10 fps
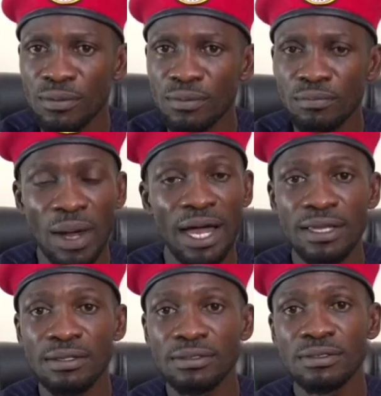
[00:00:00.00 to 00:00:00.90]
by
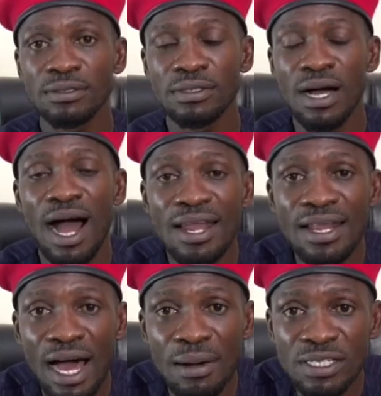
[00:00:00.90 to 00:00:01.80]

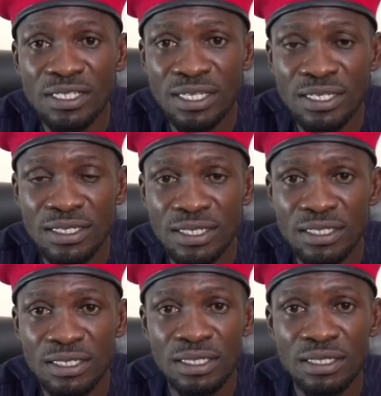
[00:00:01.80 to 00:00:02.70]
unarmed citizens